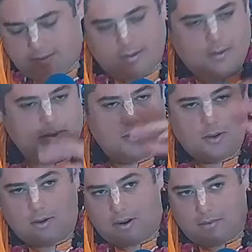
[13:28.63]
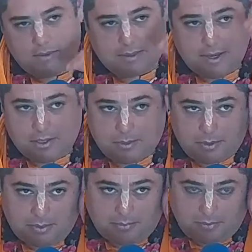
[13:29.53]
there was this whole conversation
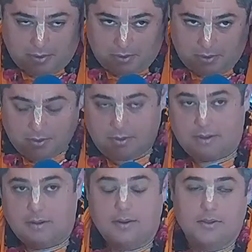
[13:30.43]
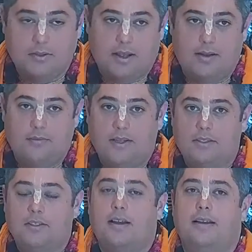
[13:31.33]
between Vishnu and, and Jaya and
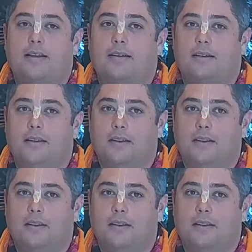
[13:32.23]
Vijaya and,